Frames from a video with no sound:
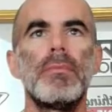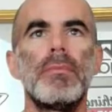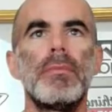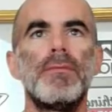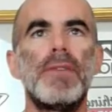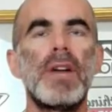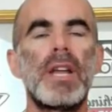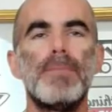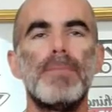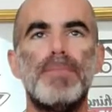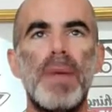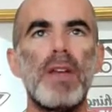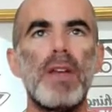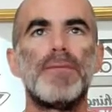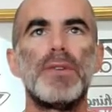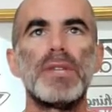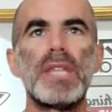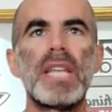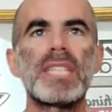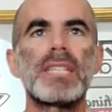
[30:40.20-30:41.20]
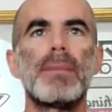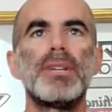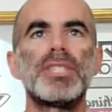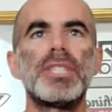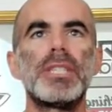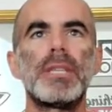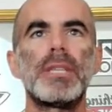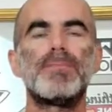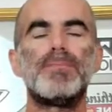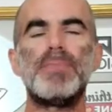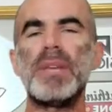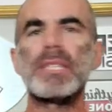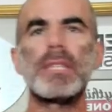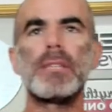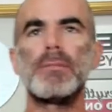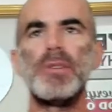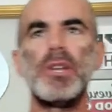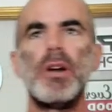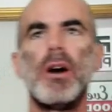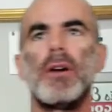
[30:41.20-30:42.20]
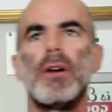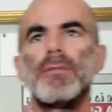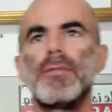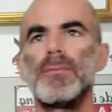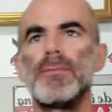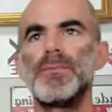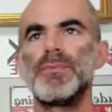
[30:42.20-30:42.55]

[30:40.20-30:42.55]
Fucking barefoot. That's how much it just pisses me off.